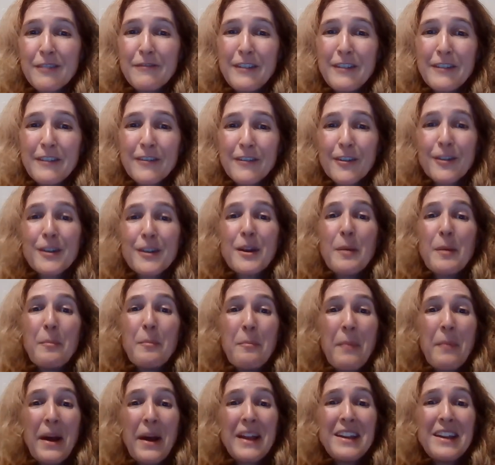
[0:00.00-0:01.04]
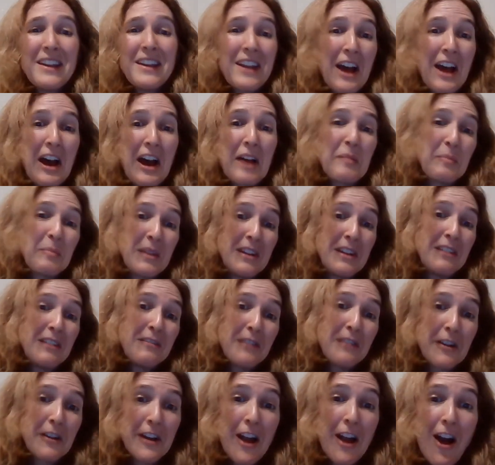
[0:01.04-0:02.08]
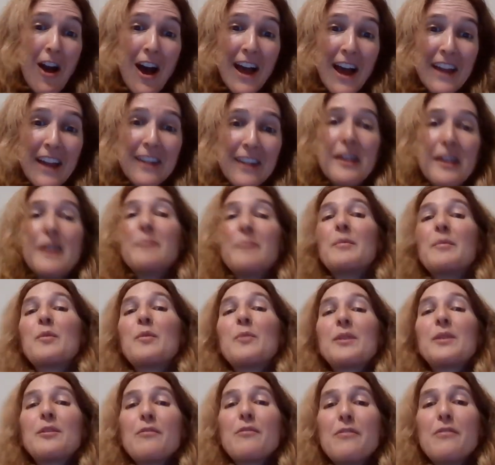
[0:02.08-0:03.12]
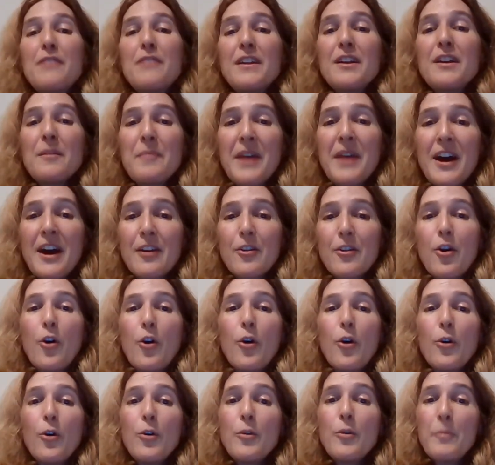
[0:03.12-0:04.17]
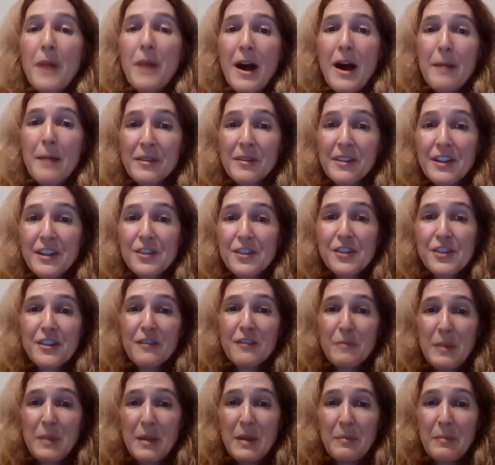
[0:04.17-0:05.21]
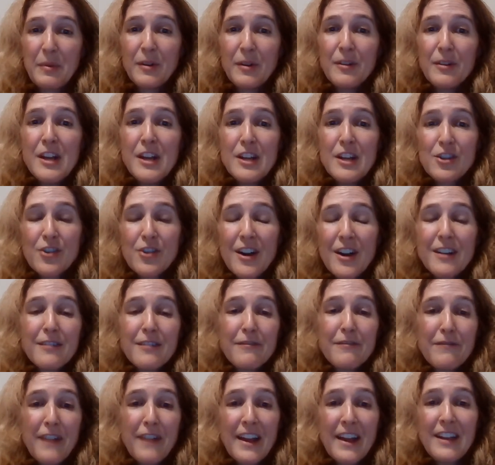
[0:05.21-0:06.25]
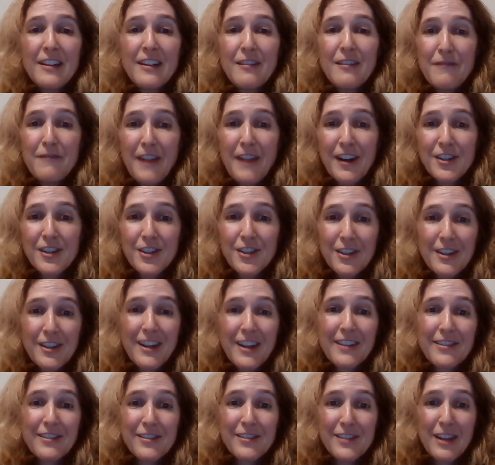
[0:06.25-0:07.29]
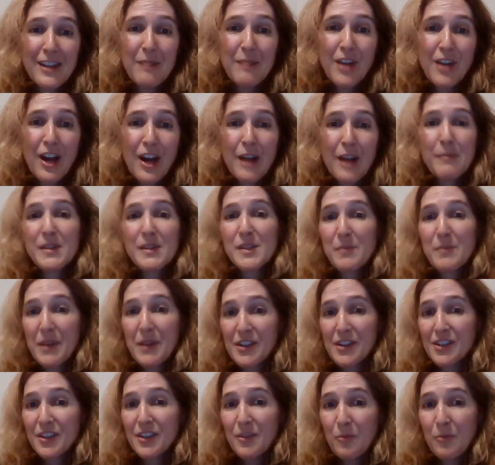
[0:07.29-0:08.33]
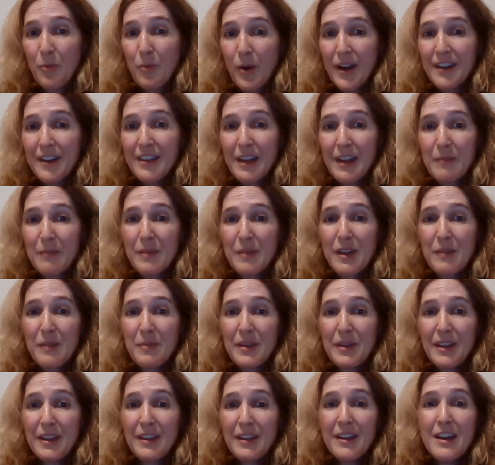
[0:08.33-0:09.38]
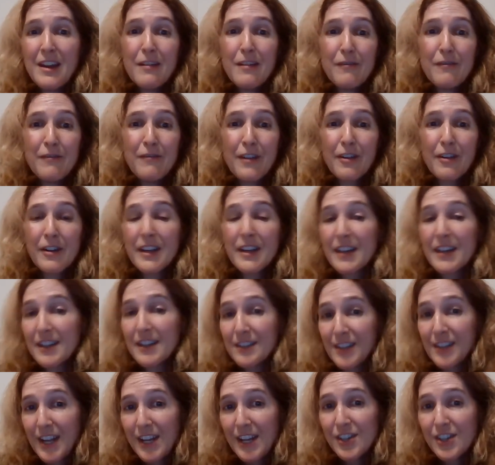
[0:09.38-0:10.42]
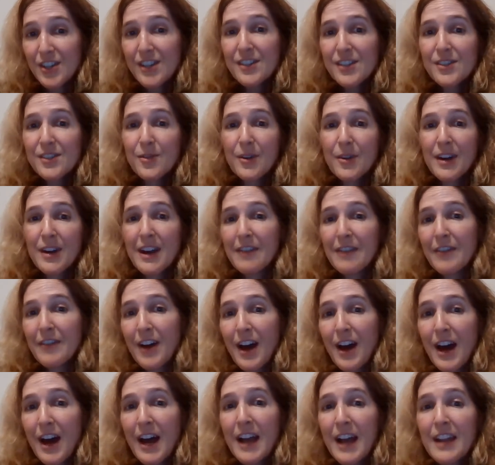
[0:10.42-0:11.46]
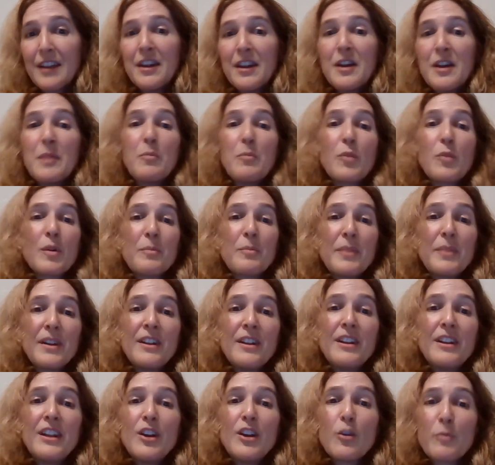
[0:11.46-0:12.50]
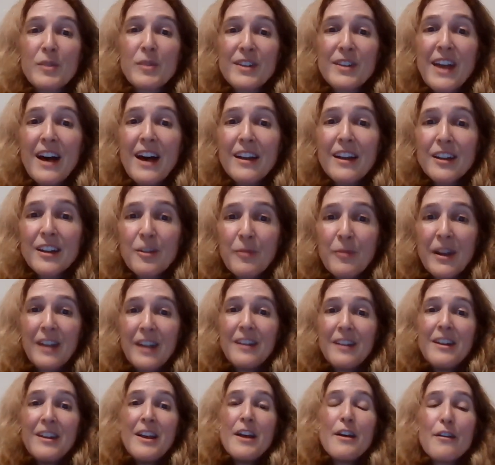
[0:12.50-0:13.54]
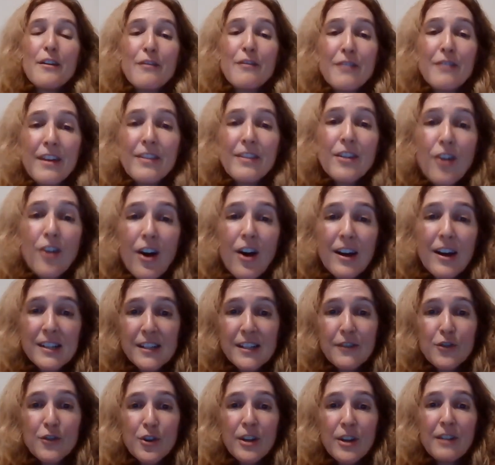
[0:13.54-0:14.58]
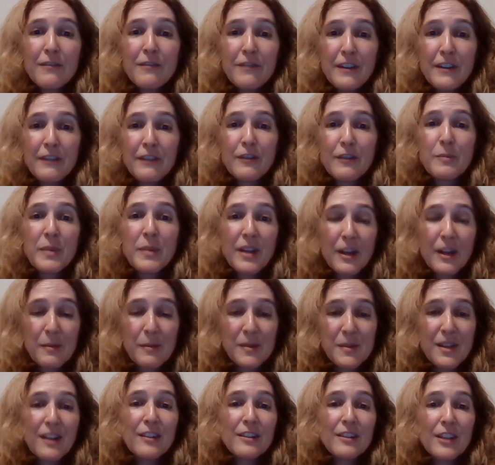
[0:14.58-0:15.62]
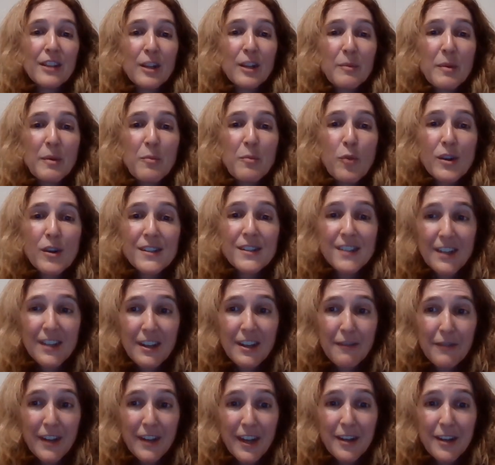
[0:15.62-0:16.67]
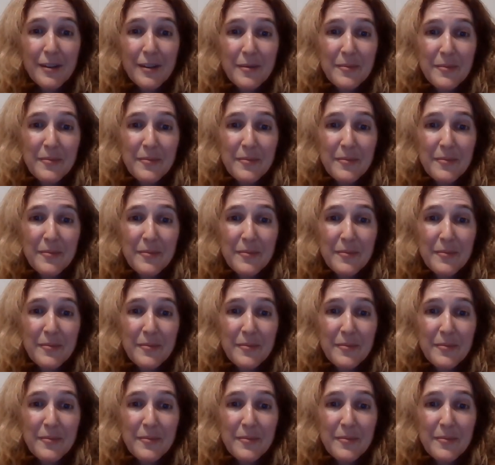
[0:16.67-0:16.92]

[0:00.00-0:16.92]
fever might not be very high. But when you think about a whole population of people trying to fight an infection at the same time, especially one that may be very contagious or have a high morbidity or mortality rate, then the cost of treating fever becomes a little bit more significant.